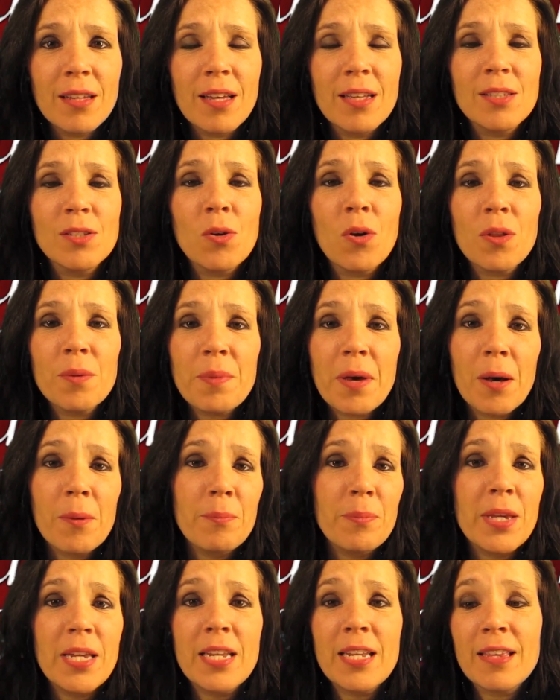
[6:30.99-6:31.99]
It's all
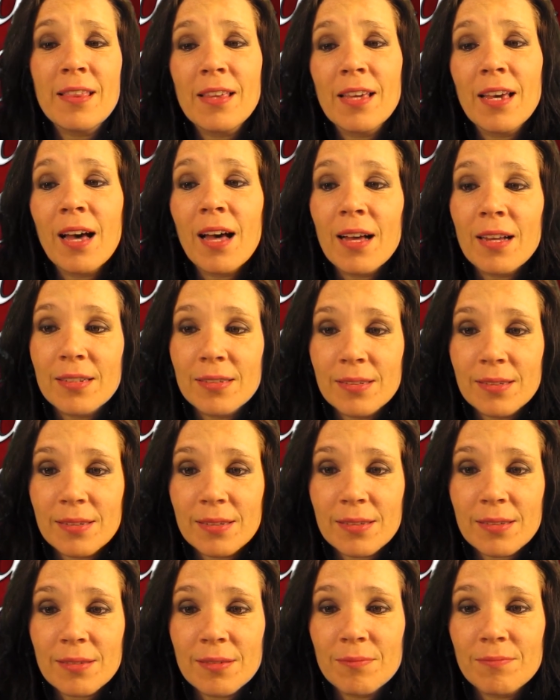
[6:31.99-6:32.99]
about beating the
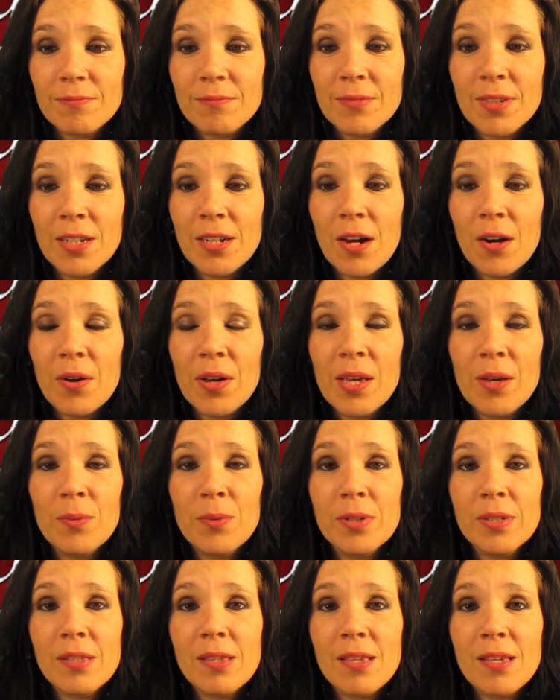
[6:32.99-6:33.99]
odds. You know, he
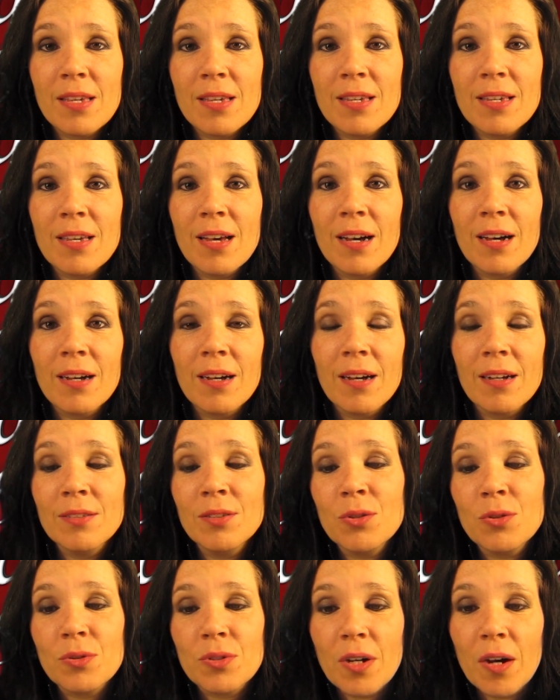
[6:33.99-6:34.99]
was the uh,
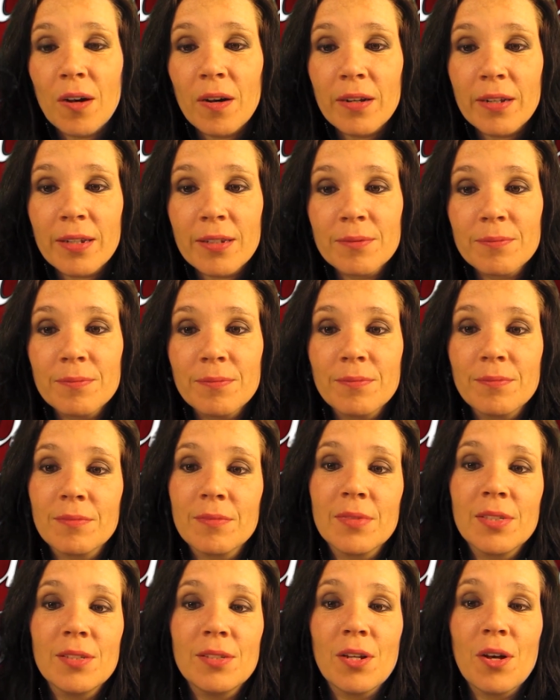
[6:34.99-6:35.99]
underdog.
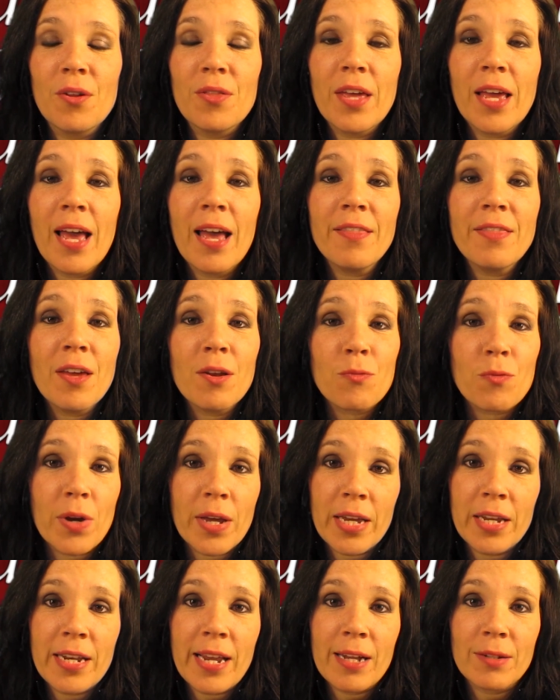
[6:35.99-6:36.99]
So they had that
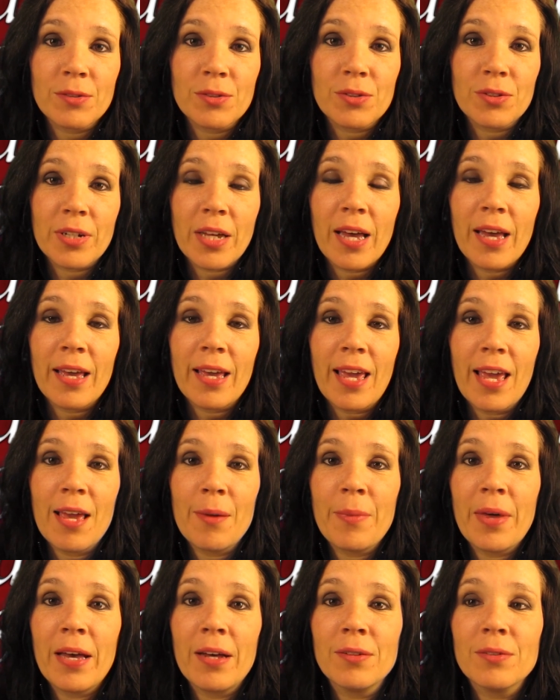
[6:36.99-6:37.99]
ring announcer guy
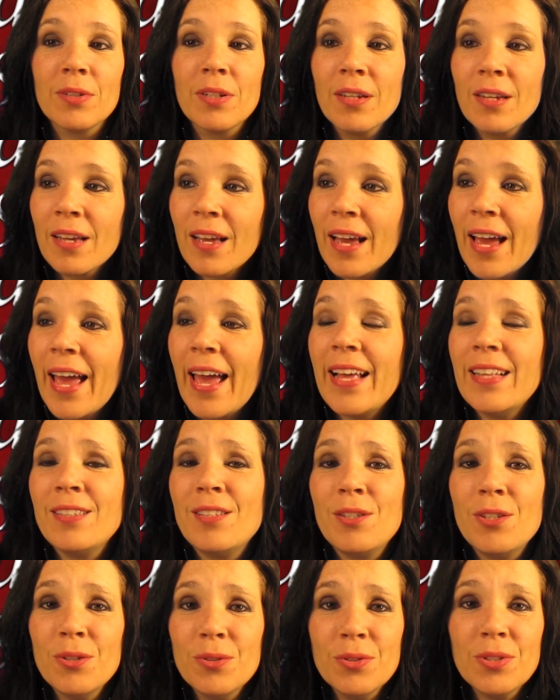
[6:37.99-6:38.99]
came out. It's
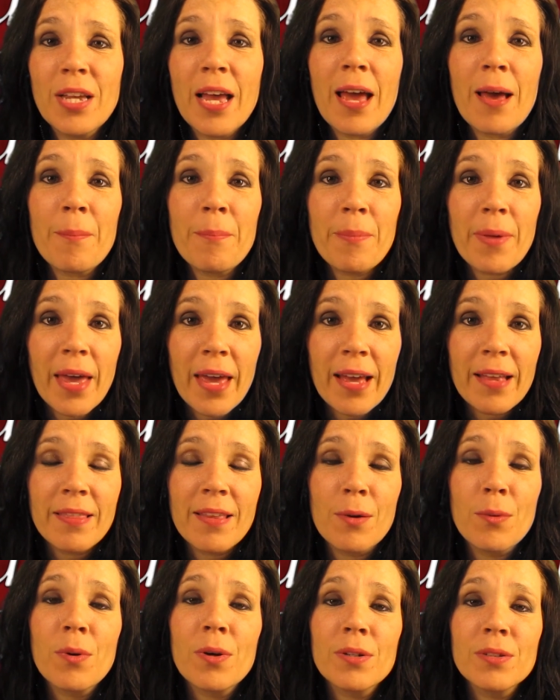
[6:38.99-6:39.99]
too damn bad
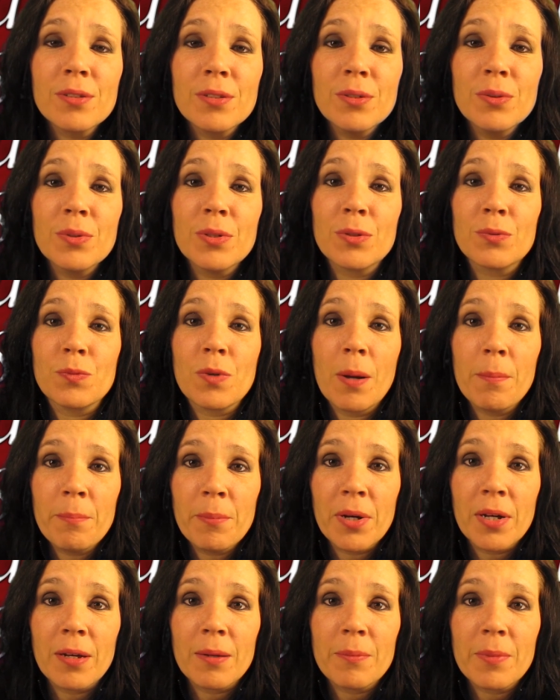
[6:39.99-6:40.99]
they weren't doing a
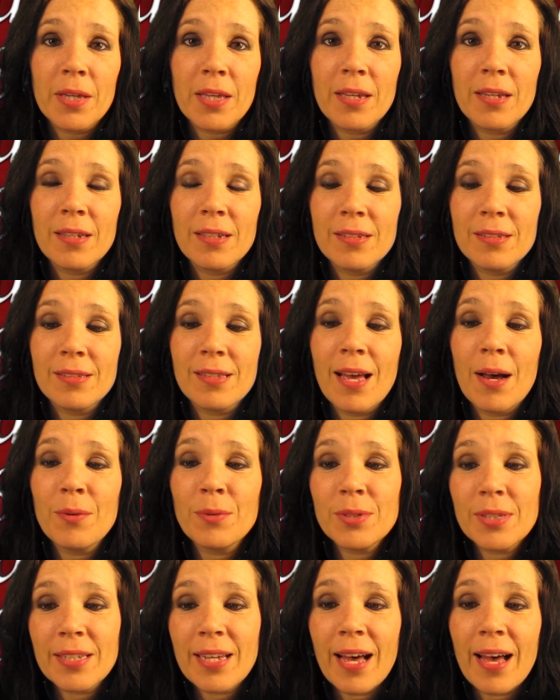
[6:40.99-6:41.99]
rumba because that
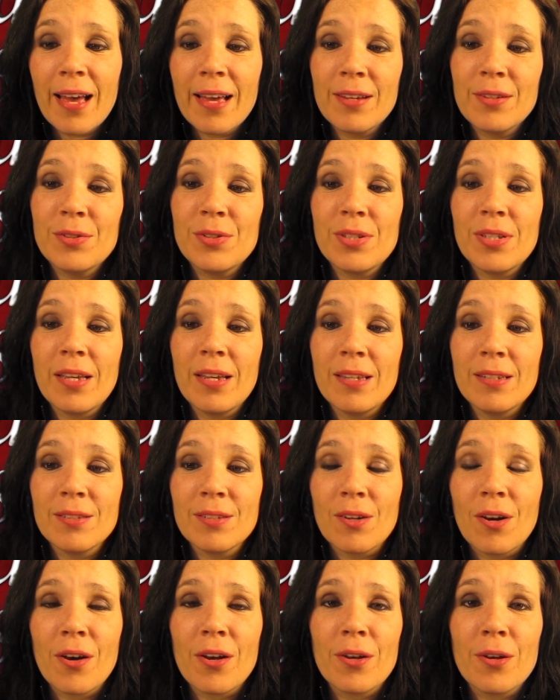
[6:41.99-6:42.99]
was the guy who
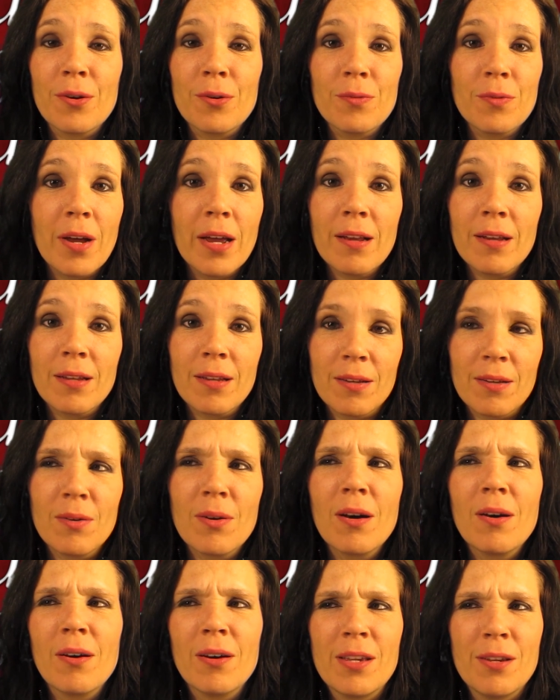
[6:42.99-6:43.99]
says, "Are you re-
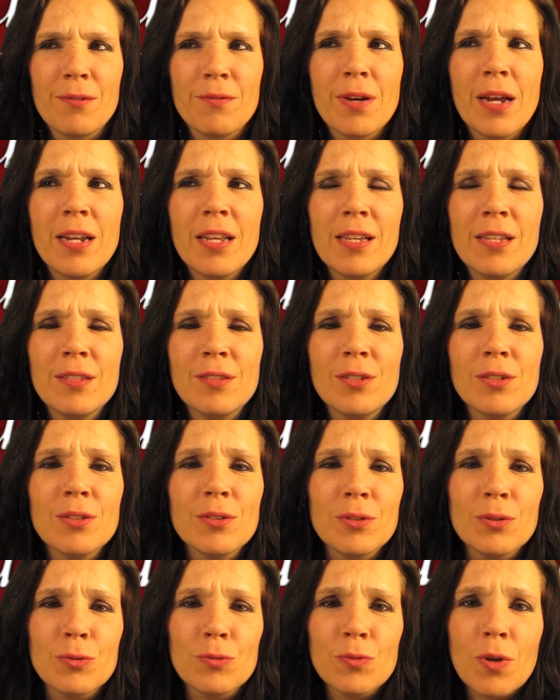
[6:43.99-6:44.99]
Are you ready
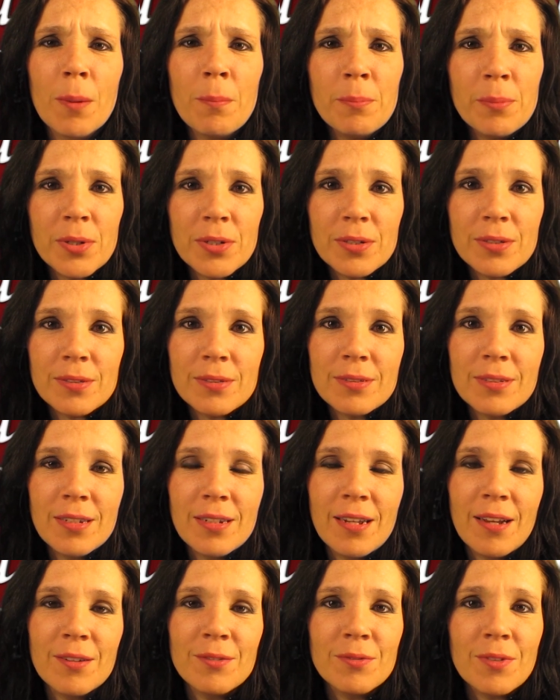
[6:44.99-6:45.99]
to rumble?" You
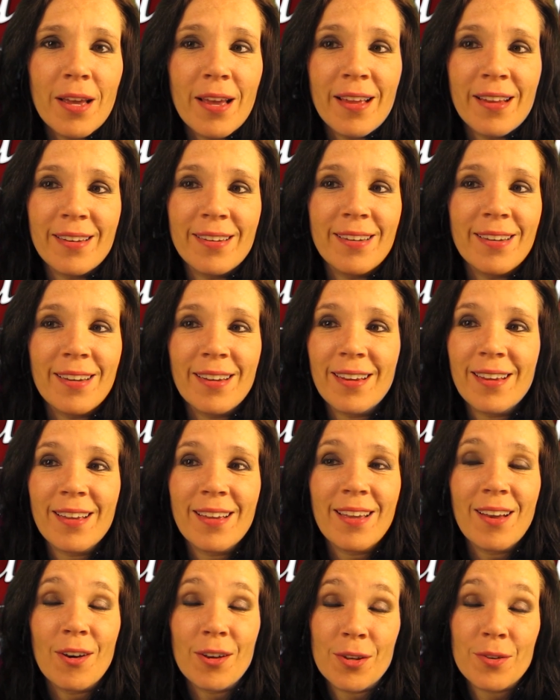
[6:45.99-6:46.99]
know, and
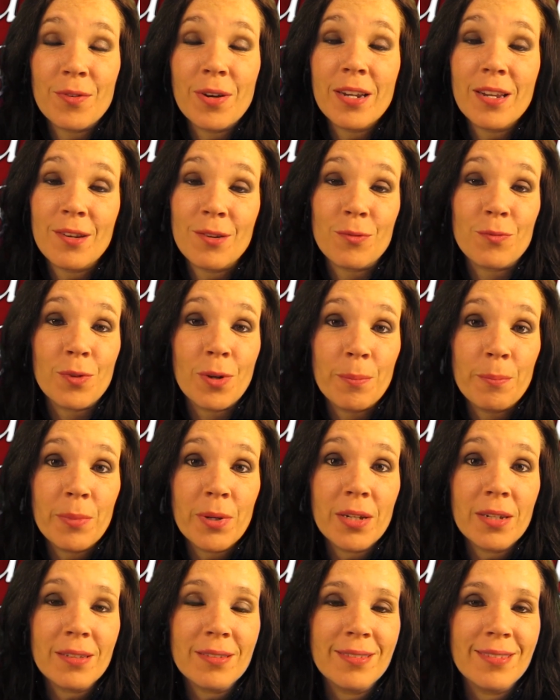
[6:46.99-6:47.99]
"Are you ready to
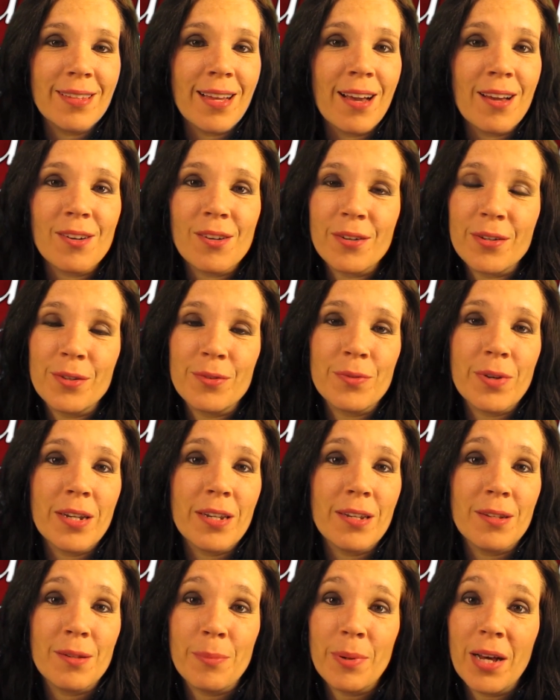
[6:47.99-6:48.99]
rumba?" Not "Are you
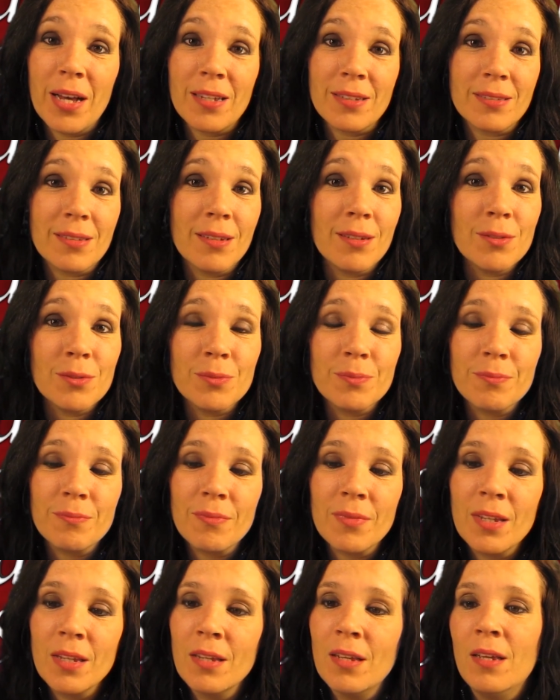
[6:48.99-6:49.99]
ready to paso?"
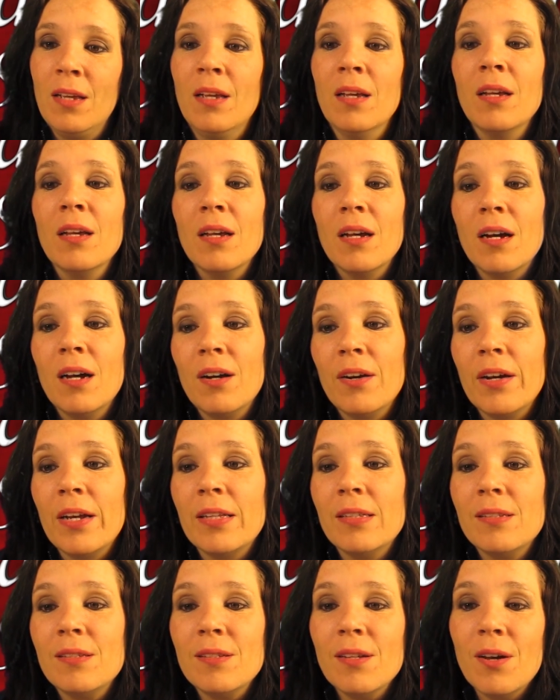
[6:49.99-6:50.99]
All
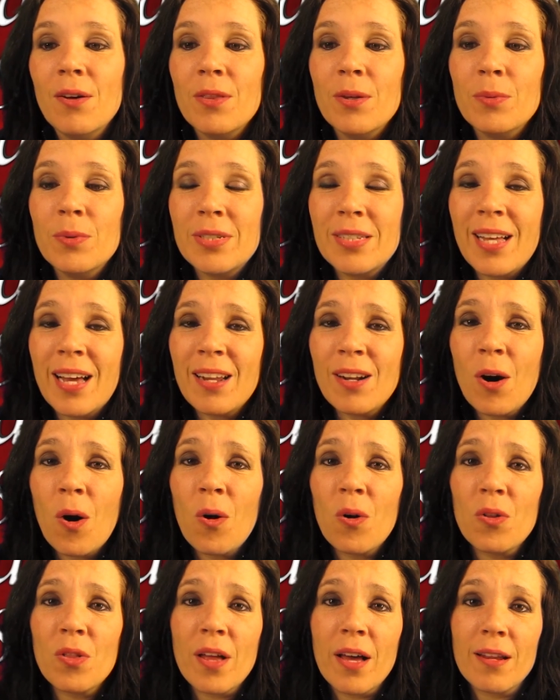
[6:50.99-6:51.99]
right. So there was not a
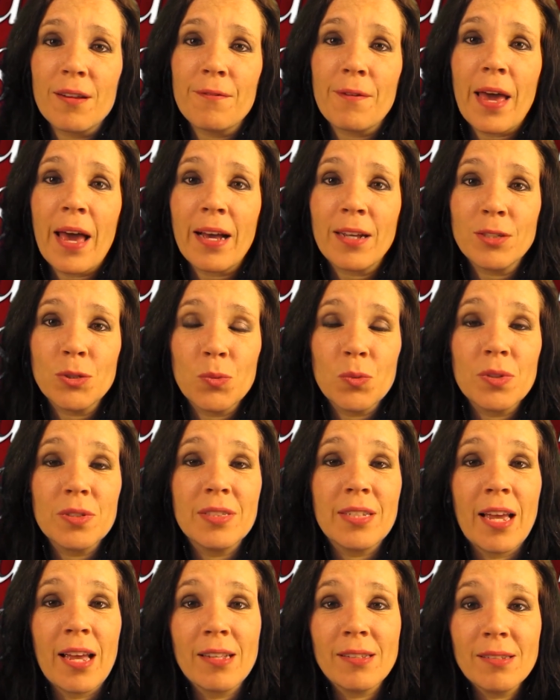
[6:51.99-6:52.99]
whole lot of actual
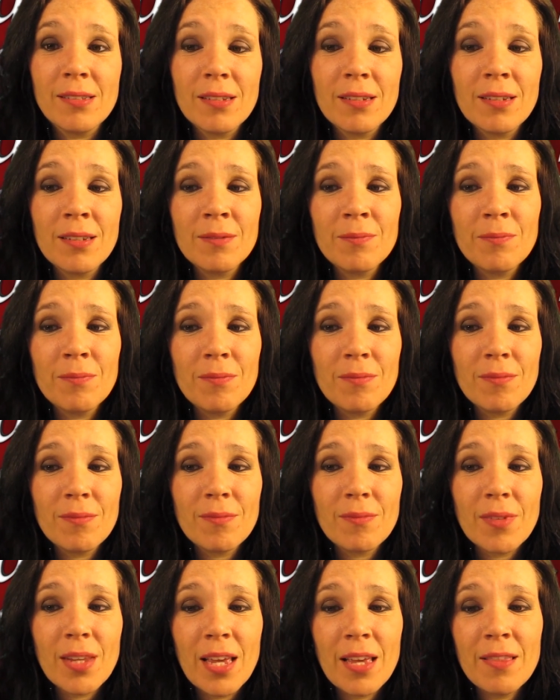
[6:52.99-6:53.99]
dancing
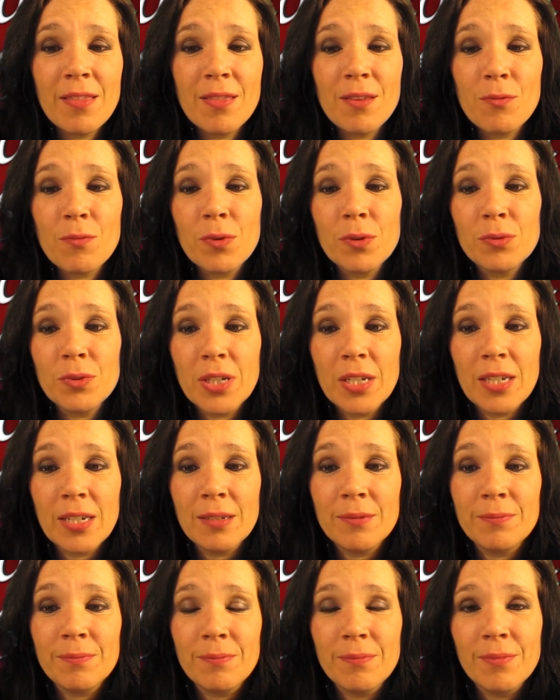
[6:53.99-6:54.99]
in the
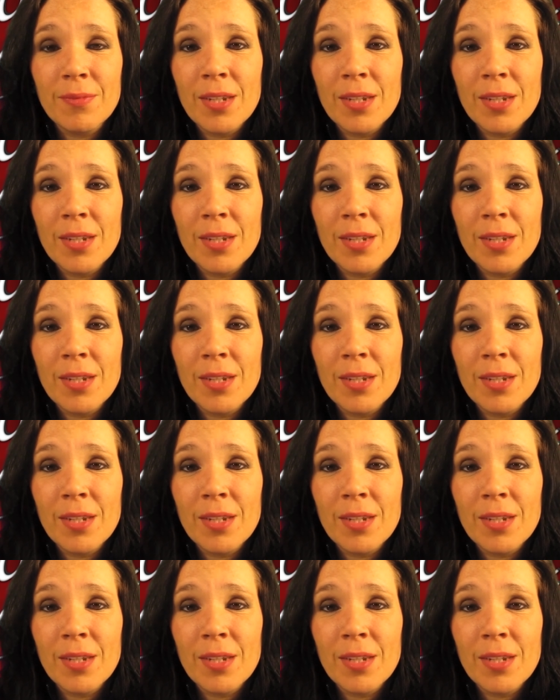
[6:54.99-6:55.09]
routine.